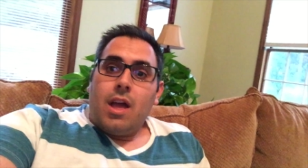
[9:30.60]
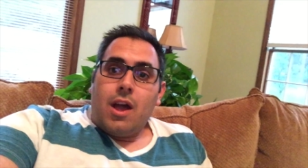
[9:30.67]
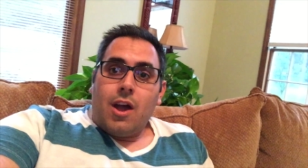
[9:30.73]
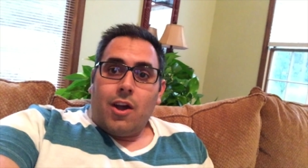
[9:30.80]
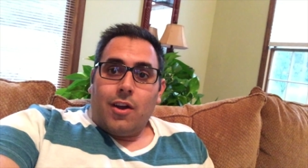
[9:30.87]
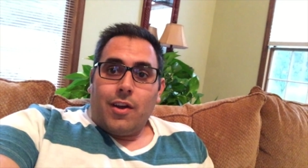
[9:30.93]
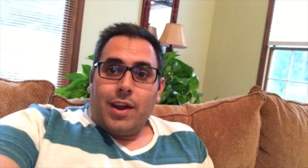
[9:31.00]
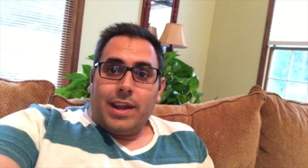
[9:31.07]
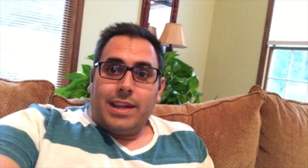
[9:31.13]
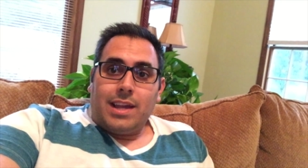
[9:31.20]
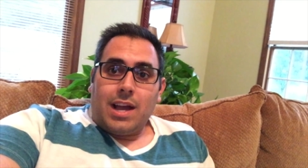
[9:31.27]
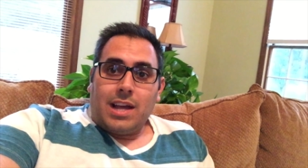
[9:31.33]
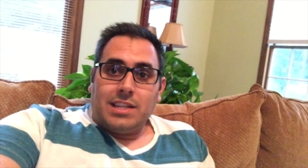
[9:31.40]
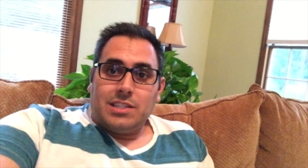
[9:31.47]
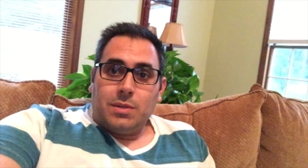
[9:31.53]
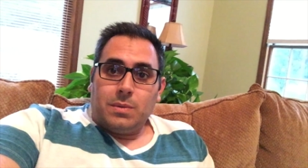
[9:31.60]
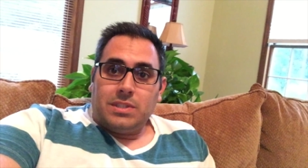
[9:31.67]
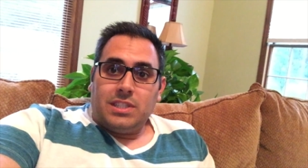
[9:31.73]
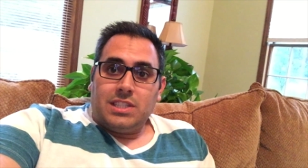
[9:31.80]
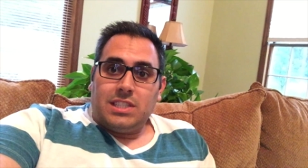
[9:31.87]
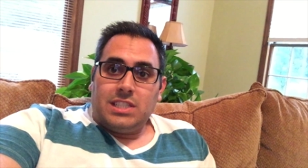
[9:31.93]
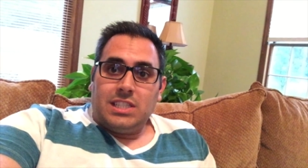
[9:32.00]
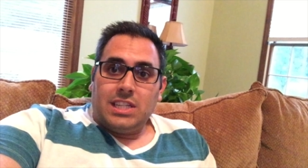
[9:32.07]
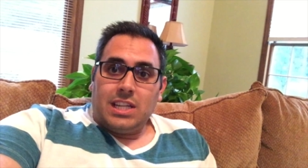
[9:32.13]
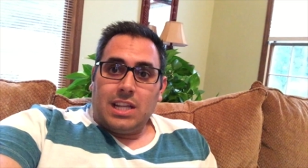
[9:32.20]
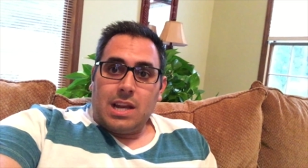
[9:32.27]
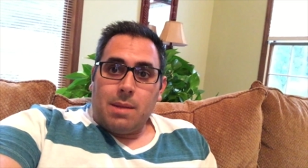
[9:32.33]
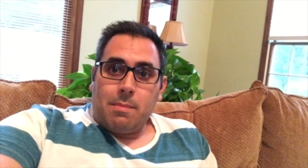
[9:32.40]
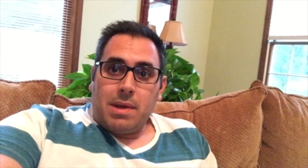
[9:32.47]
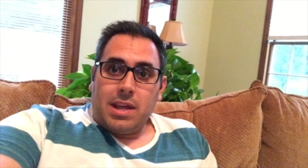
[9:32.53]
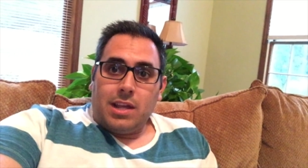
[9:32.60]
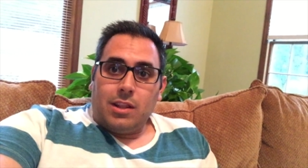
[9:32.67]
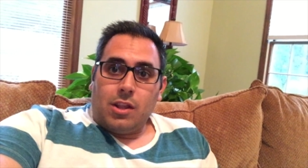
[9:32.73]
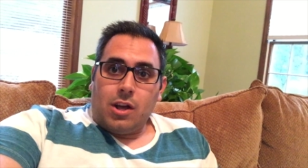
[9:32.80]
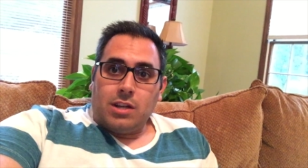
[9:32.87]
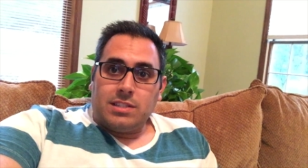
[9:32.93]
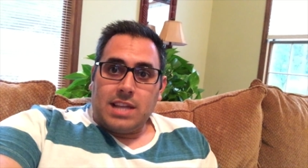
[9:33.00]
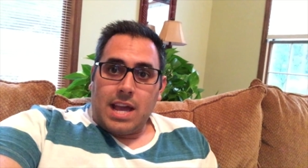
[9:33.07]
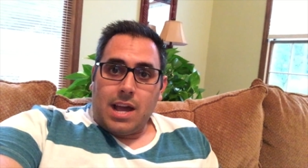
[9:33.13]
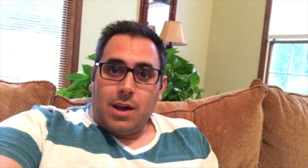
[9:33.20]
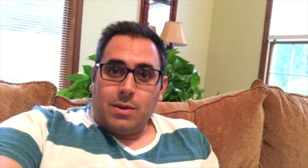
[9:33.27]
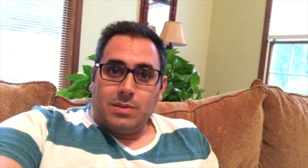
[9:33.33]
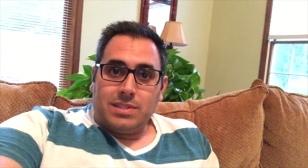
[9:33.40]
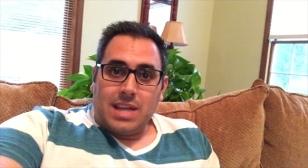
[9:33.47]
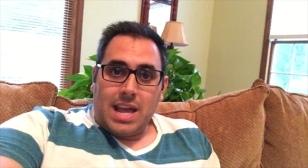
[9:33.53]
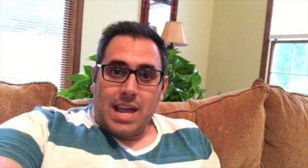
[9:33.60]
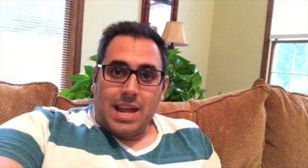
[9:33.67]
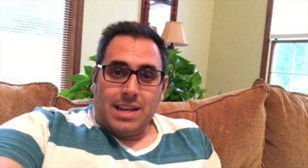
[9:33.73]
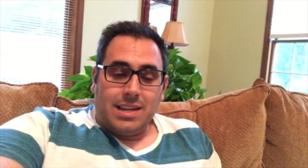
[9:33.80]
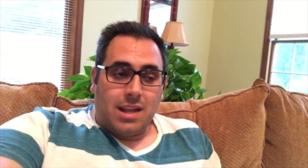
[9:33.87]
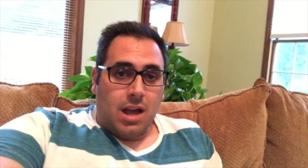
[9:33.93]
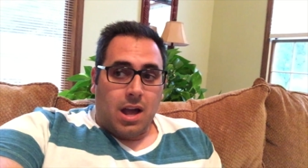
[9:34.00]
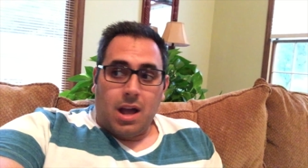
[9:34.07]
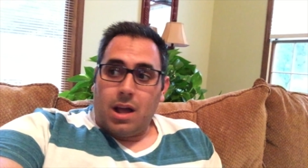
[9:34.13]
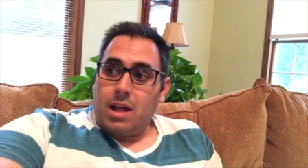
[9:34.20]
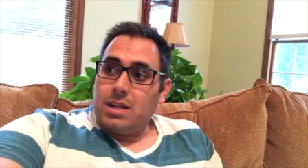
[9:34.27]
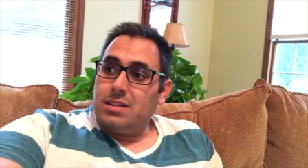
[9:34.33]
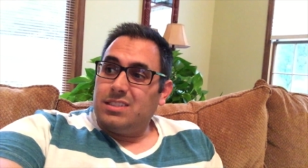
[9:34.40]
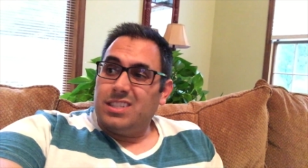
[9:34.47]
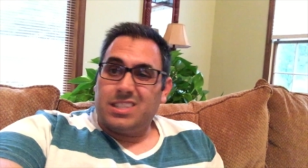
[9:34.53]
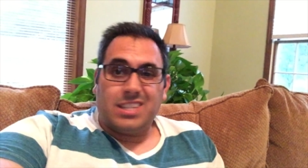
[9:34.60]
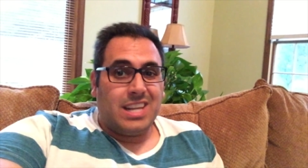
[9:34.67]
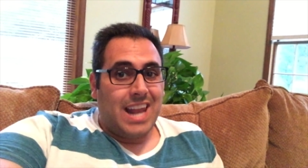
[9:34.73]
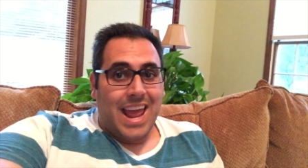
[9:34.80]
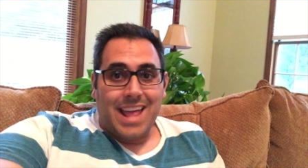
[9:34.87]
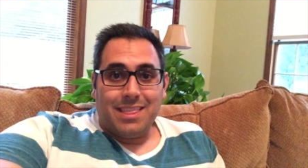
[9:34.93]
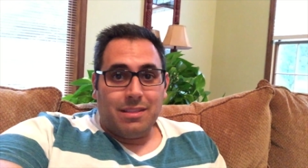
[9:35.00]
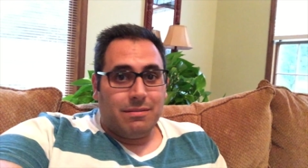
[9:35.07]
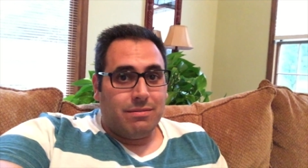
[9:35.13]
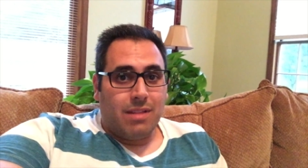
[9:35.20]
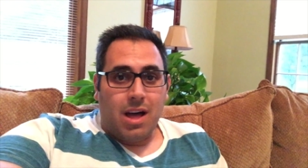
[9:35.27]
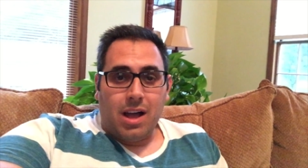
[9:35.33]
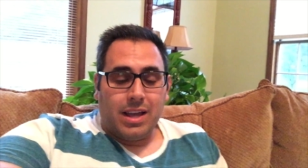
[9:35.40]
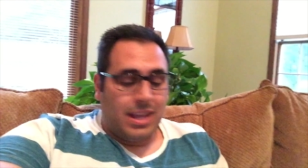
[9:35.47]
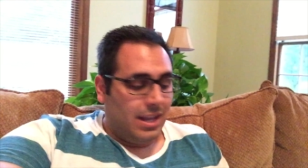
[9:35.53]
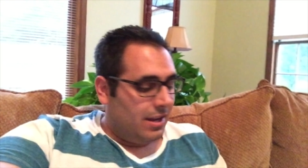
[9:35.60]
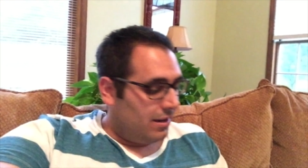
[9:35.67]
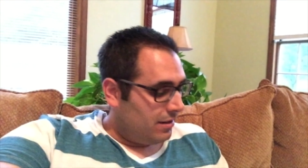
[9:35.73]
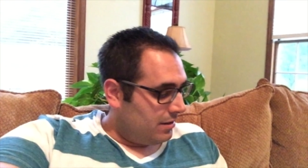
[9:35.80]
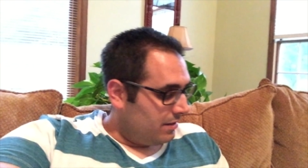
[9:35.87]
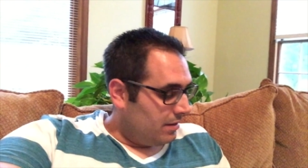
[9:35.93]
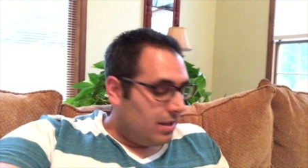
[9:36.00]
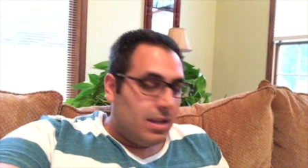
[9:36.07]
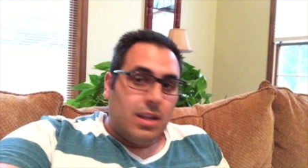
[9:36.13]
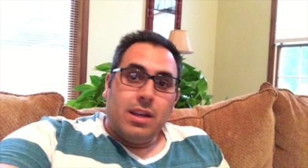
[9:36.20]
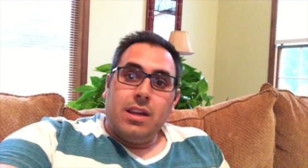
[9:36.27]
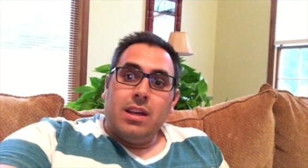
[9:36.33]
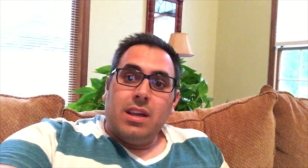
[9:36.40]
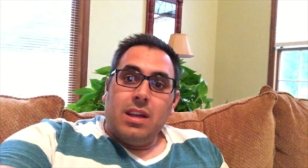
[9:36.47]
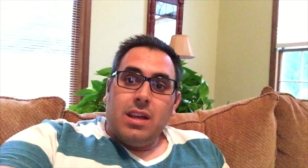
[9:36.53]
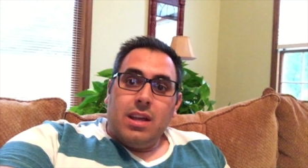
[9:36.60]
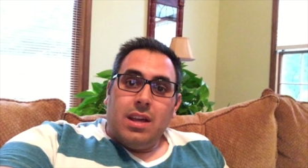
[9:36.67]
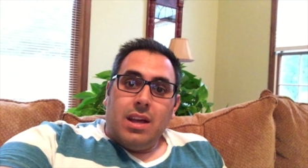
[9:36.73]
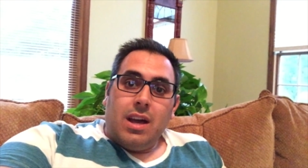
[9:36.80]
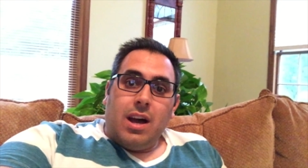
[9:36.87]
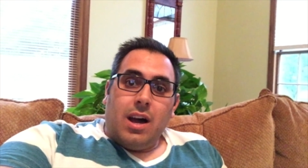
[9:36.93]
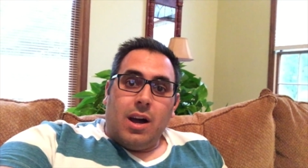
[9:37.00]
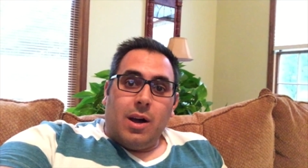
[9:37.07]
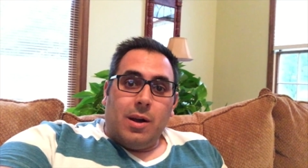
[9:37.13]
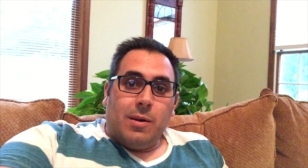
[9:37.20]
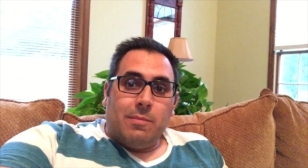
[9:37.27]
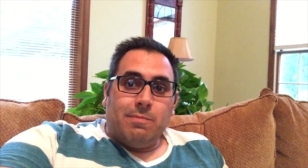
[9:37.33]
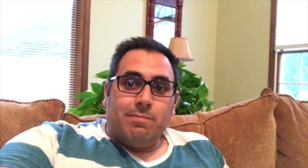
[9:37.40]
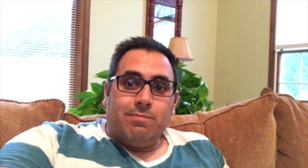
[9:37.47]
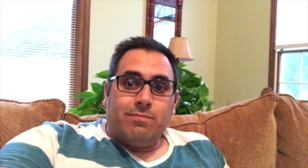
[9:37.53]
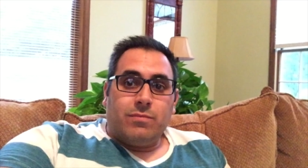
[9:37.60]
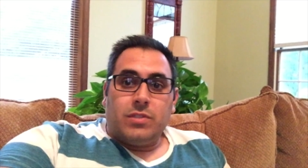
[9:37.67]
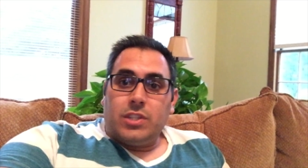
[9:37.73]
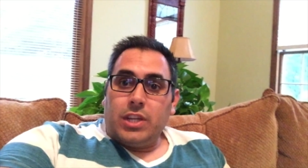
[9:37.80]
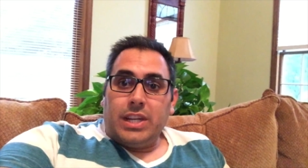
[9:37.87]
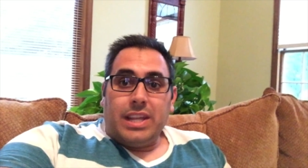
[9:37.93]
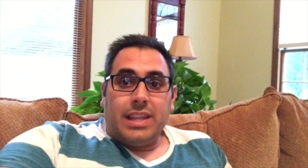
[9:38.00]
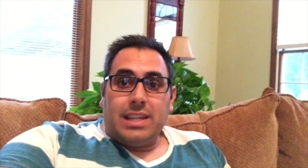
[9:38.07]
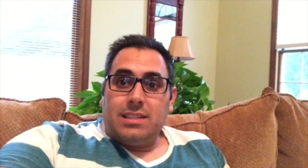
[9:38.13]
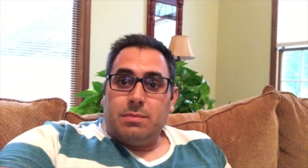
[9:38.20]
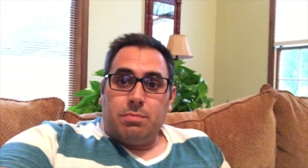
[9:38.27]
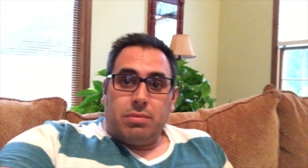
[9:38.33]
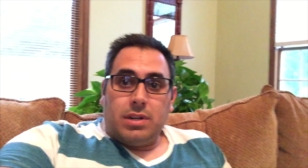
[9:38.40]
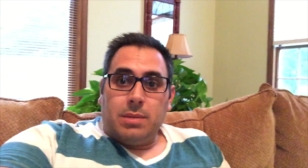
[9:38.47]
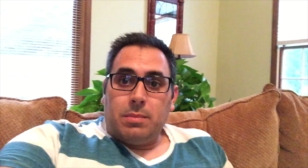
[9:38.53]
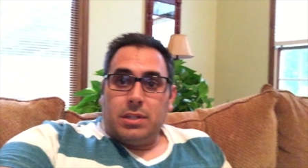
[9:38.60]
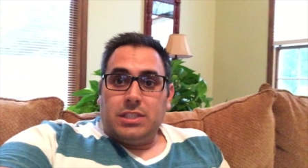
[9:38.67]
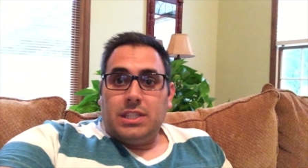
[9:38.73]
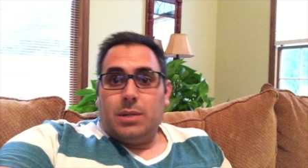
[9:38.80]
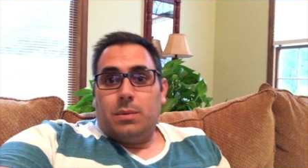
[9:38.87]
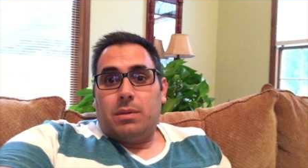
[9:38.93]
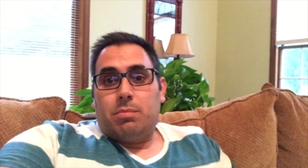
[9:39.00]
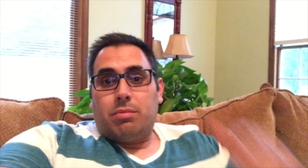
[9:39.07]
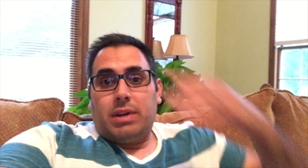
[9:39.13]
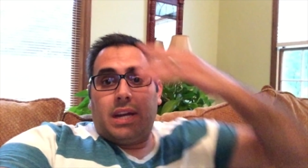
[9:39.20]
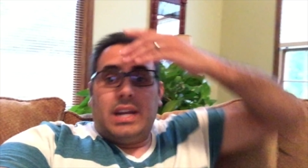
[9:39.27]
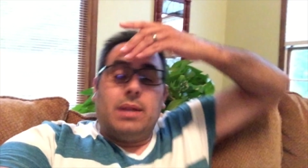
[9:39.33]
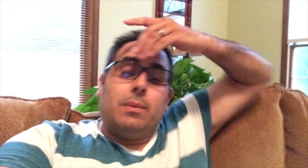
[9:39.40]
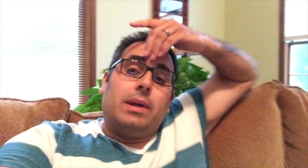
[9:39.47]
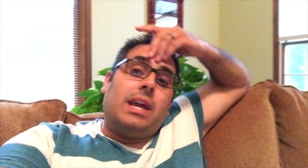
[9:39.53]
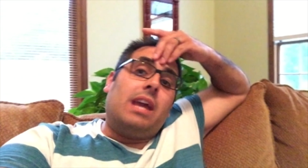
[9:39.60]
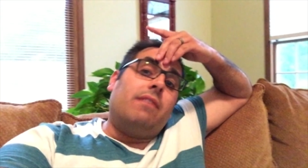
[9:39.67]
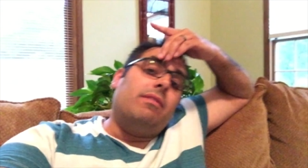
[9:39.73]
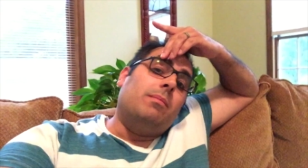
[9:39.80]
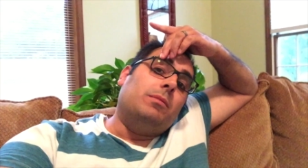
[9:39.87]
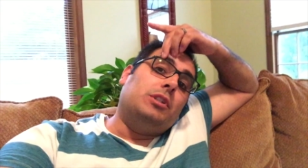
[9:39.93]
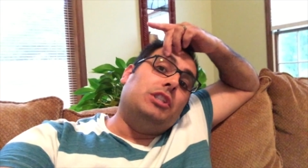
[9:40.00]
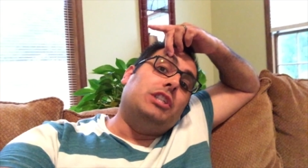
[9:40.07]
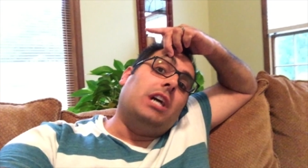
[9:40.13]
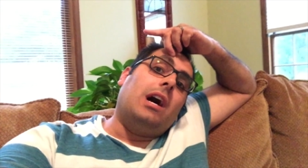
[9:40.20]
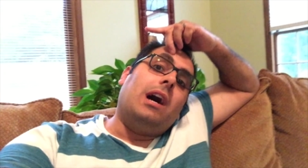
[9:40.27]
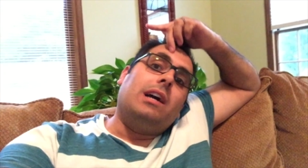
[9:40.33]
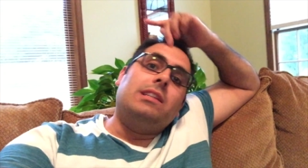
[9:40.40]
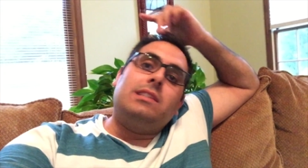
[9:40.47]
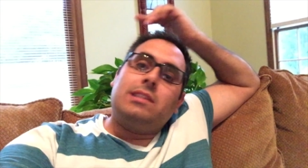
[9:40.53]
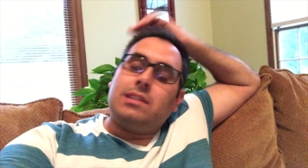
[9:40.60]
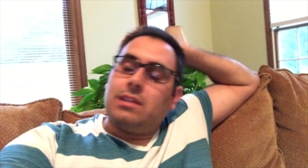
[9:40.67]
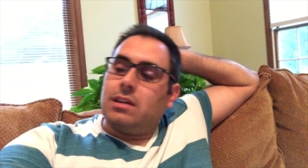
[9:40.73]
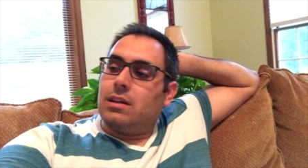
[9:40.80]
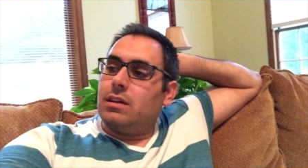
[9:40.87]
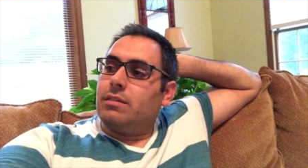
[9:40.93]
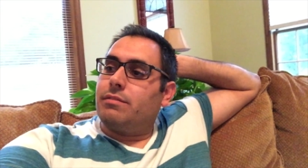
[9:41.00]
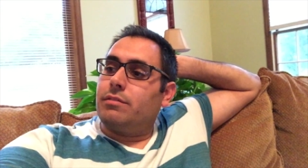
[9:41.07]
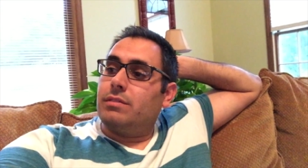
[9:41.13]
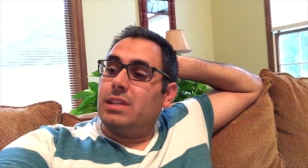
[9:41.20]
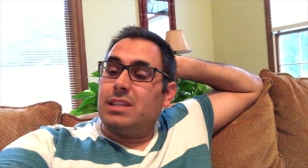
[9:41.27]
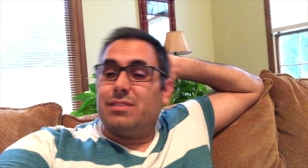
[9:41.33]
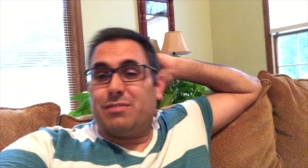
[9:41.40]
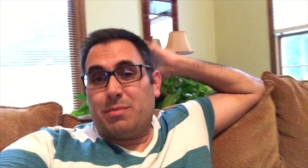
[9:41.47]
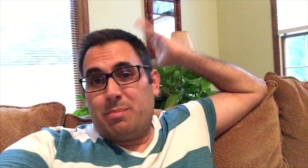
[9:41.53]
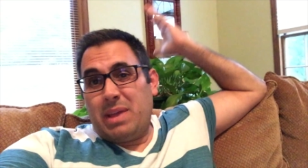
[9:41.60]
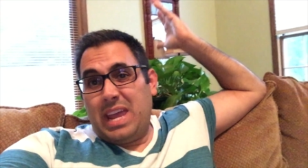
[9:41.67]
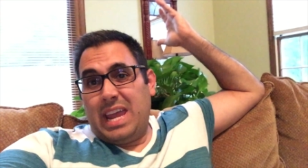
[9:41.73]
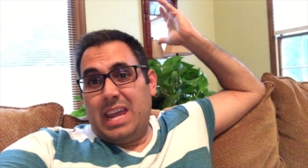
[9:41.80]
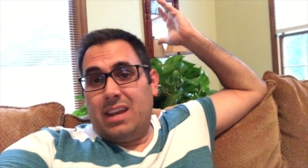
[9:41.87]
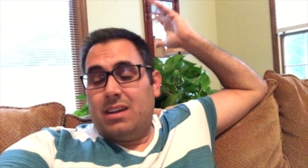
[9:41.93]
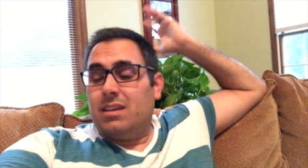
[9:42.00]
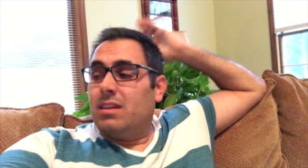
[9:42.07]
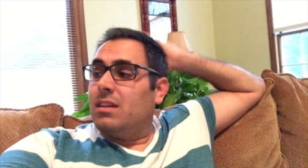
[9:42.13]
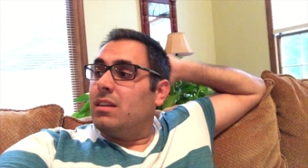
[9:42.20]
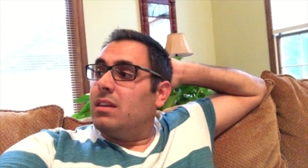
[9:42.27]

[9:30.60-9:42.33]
All right, guys, so we're just chilling at my in-laws' house, and just gonna end the vlog here. So yeah, that's pretty much it with Brady. We gave him the shot, that's for pain,